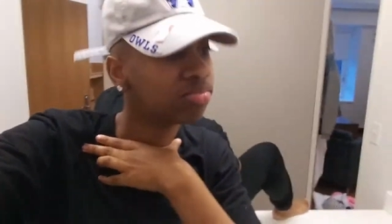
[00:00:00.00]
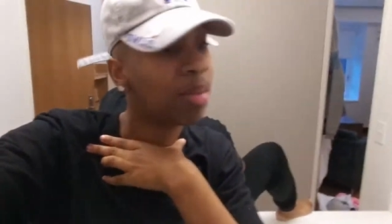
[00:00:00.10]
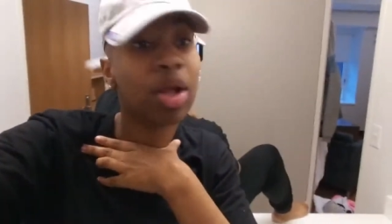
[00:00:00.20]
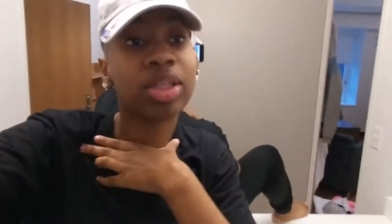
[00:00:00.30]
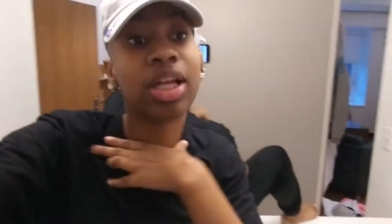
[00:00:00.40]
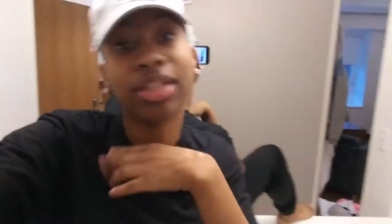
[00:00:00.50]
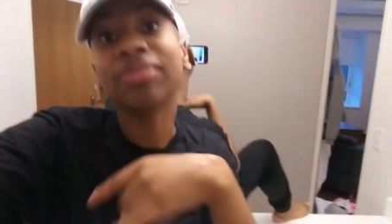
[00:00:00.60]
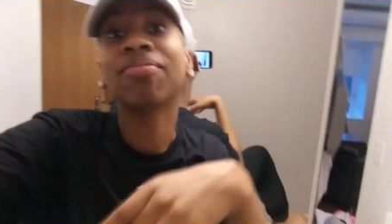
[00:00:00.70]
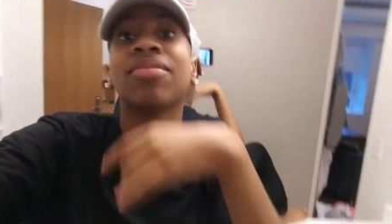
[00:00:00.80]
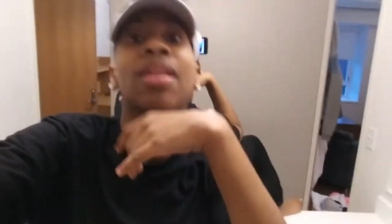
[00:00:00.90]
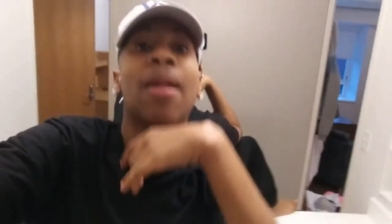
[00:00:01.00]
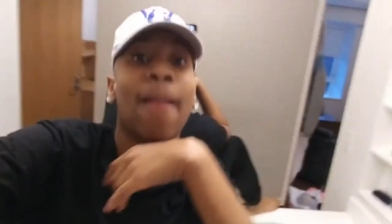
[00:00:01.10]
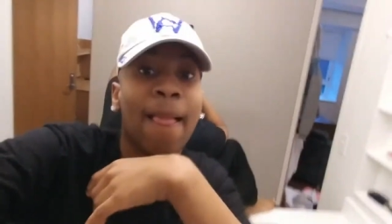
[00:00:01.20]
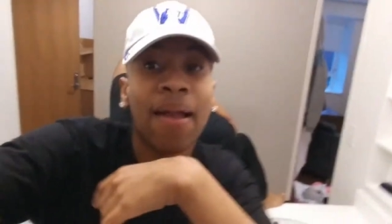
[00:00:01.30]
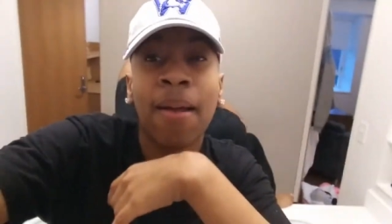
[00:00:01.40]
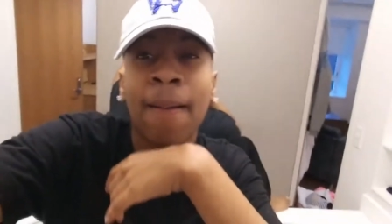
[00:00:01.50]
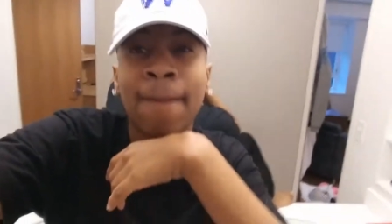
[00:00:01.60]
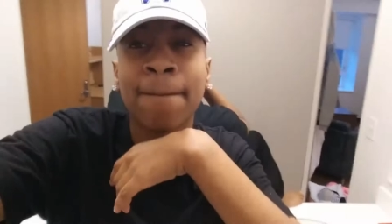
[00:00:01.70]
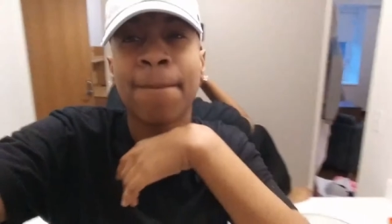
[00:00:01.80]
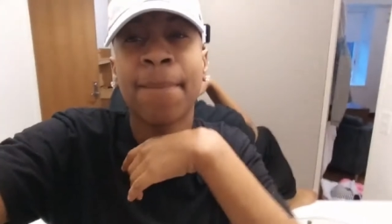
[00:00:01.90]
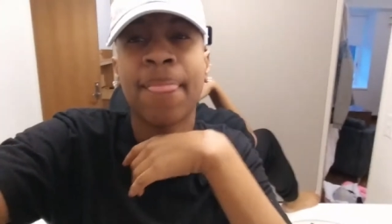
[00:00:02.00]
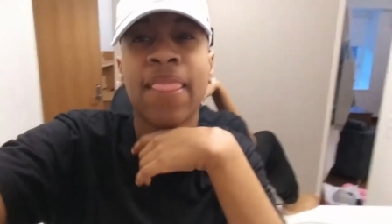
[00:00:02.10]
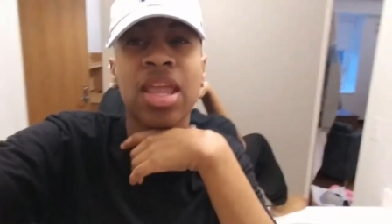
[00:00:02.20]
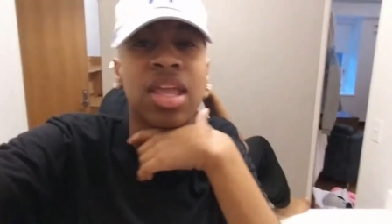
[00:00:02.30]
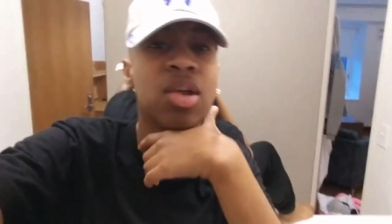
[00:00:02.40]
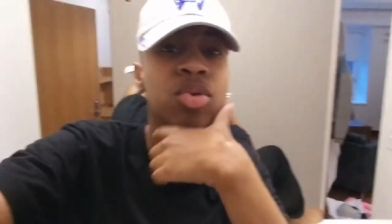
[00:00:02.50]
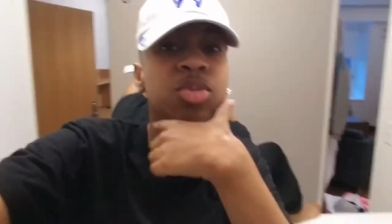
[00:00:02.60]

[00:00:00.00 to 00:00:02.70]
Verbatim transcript: I'm all done. Um it